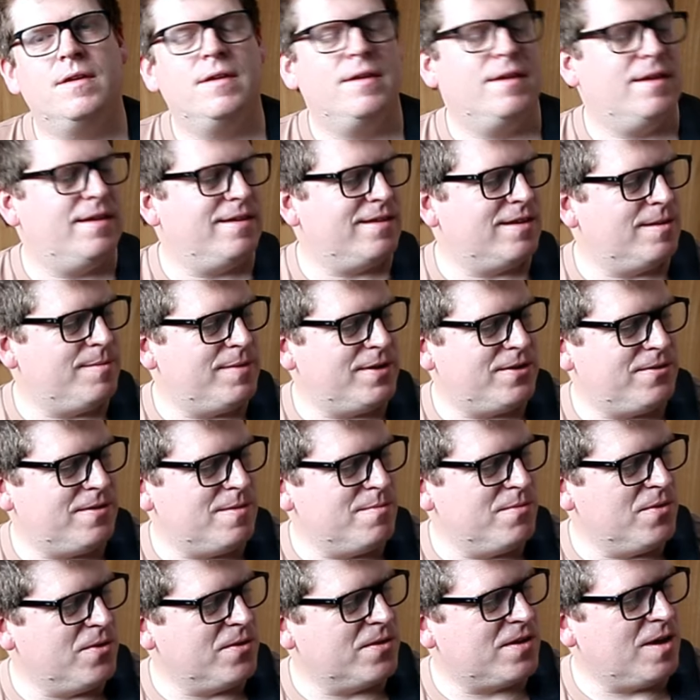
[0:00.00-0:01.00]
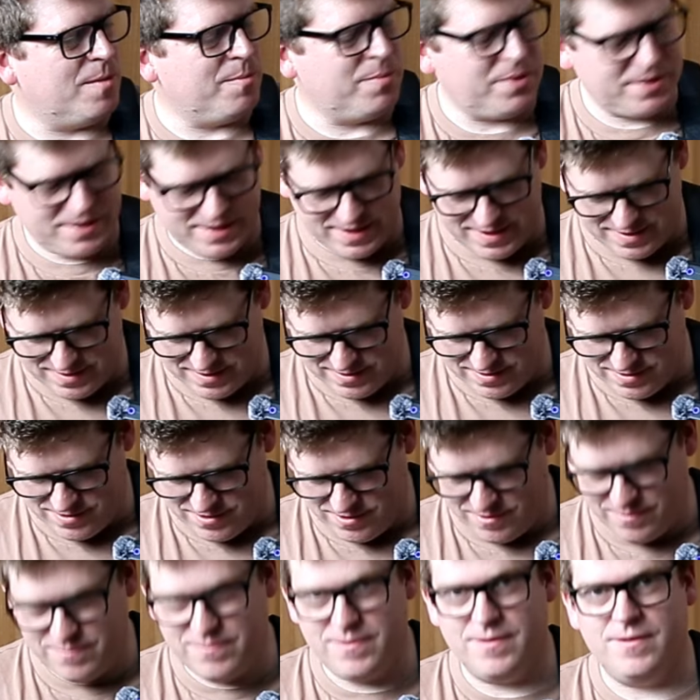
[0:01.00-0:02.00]
going to be doing more complicated
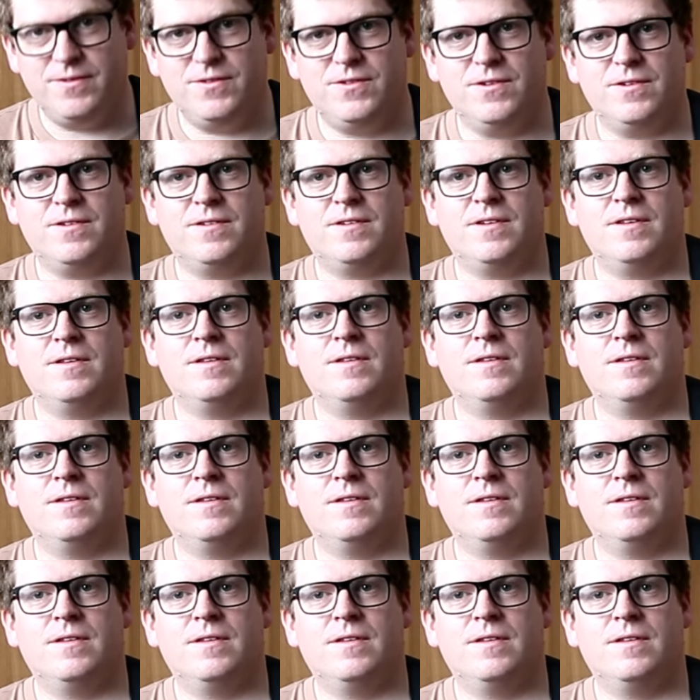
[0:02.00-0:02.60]
stuff than just... So